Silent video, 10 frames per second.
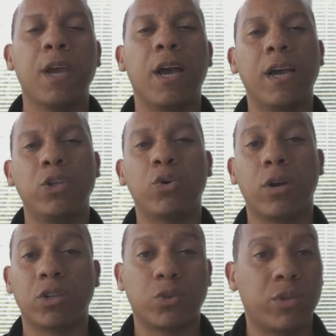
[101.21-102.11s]
And you
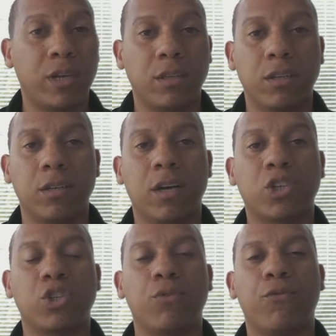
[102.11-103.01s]
can also take the
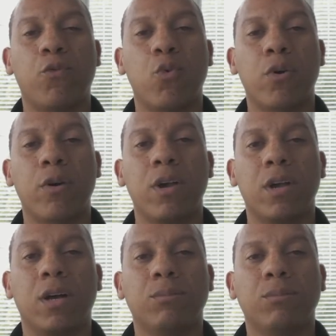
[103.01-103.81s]
deduction for